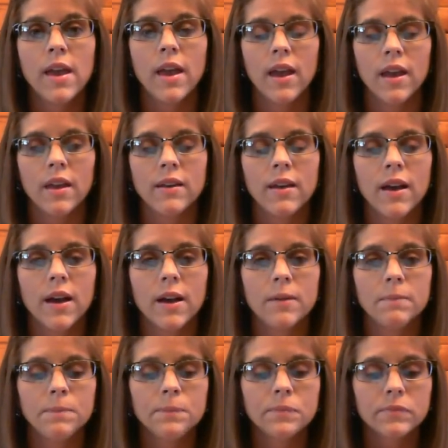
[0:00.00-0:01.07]
And
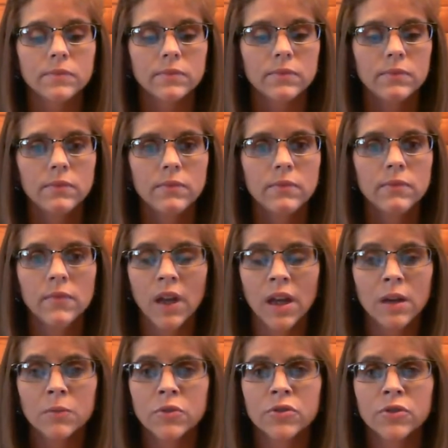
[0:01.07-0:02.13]

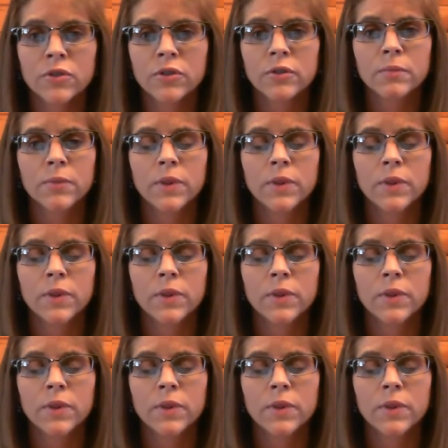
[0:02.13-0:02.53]
I'm sure